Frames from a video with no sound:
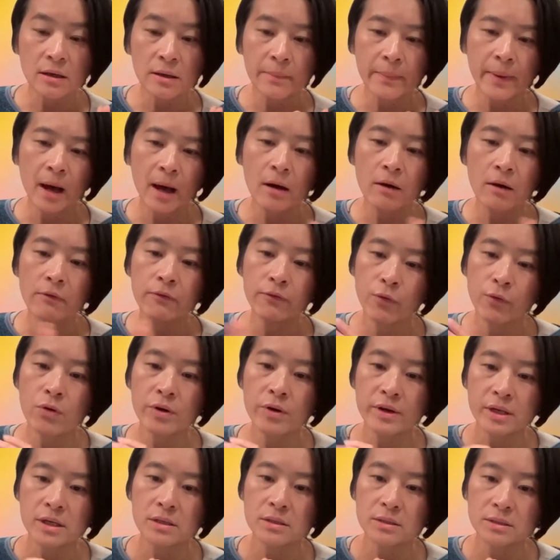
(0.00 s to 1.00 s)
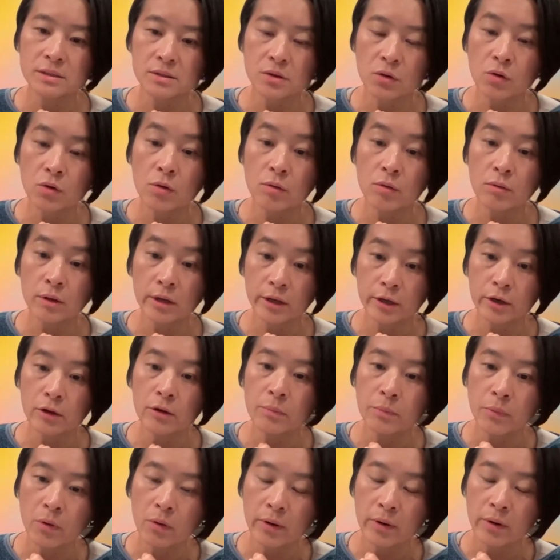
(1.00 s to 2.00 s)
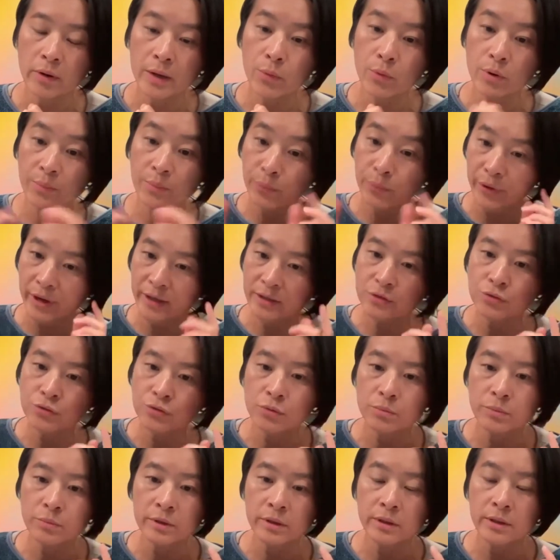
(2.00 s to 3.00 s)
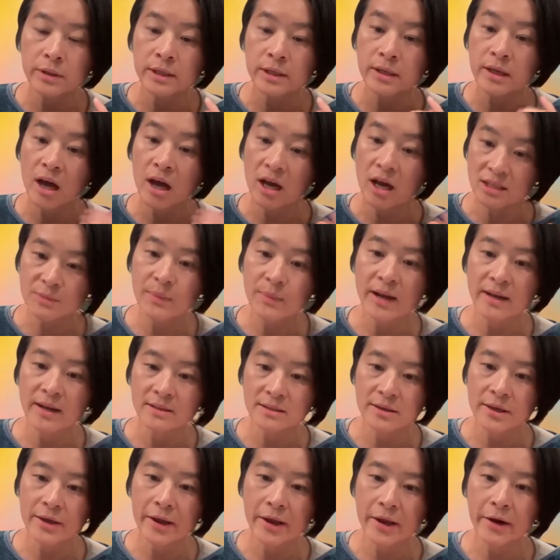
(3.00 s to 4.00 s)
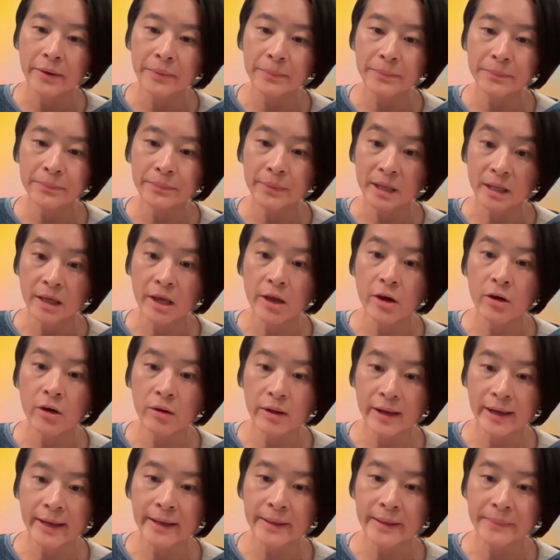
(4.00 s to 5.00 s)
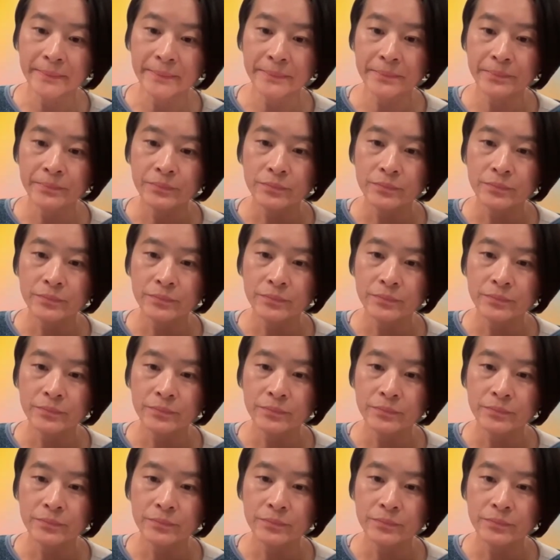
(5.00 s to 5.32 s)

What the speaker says: about 4 years old little boy with brain tumor in hospice care in LA.